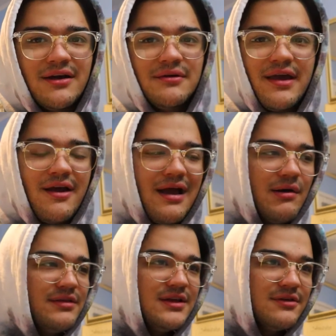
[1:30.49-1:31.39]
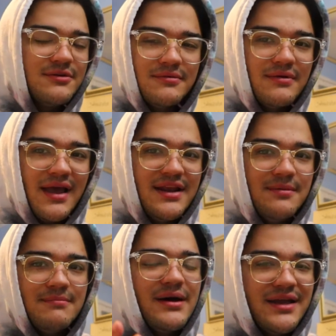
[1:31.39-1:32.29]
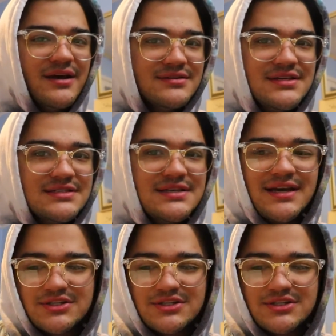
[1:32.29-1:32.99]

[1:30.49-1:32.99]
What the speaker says: I don't care how anybody else does it.